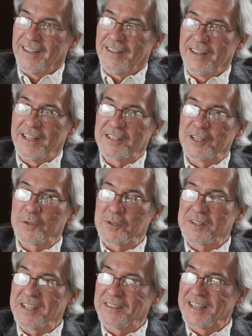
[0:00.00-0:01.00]
And that's
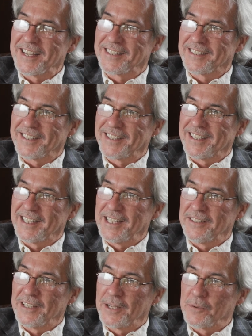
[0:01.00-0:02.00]
interesting that
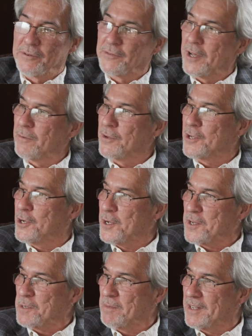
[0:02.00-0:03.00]
they were involved with
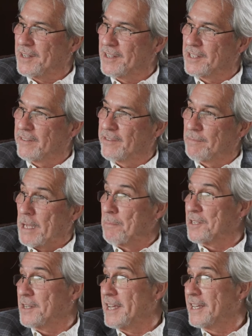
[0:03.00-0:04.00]
Cook's, because if I'm not
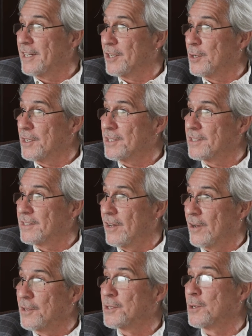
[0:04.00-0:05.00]
mistaken, Cook's
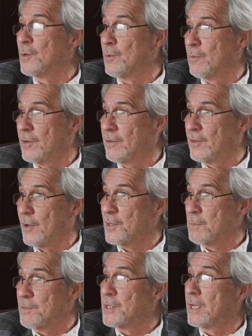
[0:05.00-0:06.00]
also calls
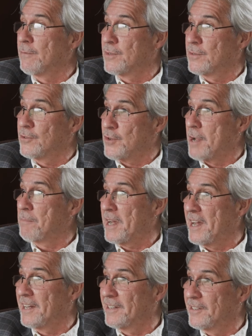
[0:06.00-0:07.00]
themselves Champagne.